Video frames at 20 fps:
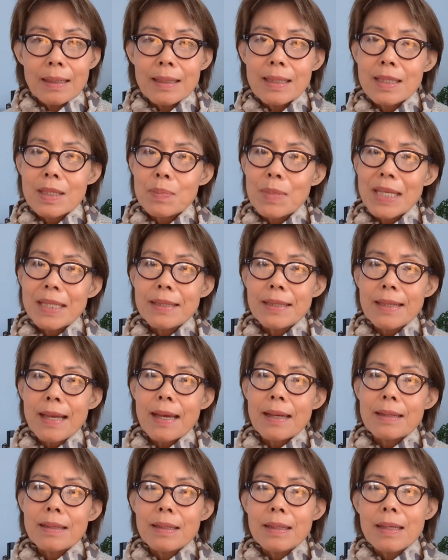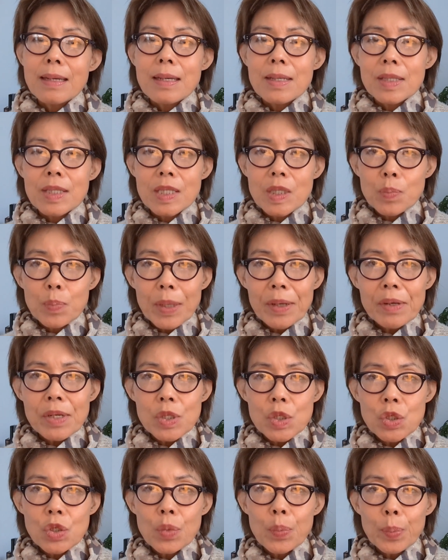This means that
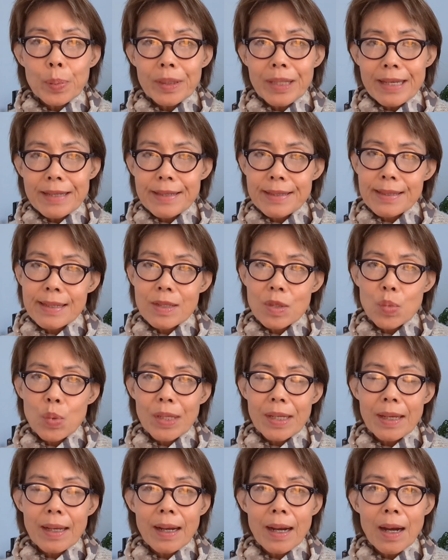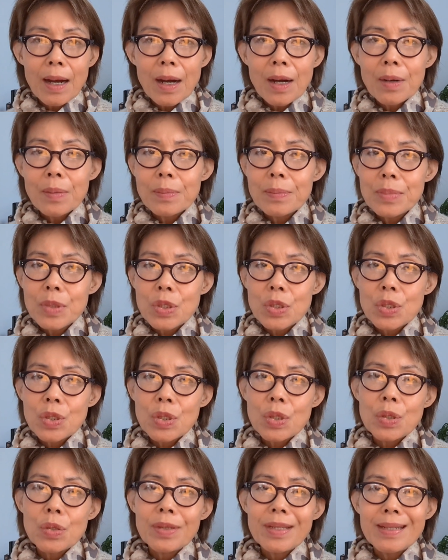spiritual blessings would come
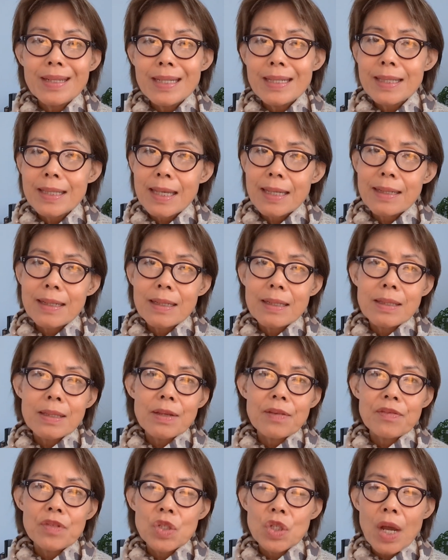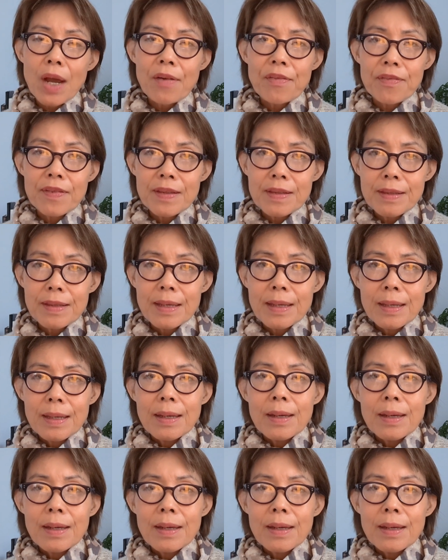to the descendants of Japheth